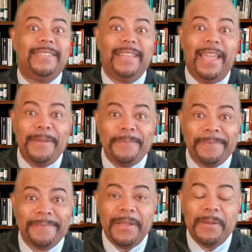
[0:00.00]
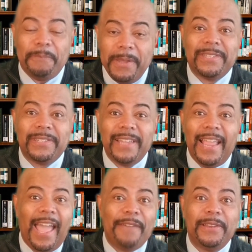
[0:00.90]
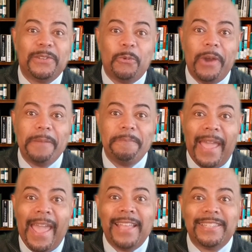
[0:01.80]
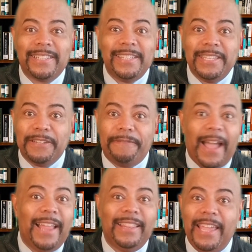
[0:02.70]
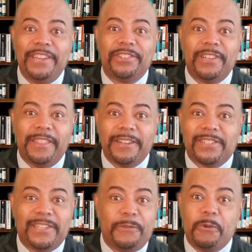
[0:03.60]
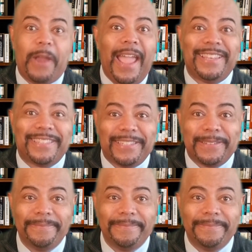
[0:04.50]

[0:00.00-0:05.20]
Sam. People say having to wear masks is a violation of their civil rights.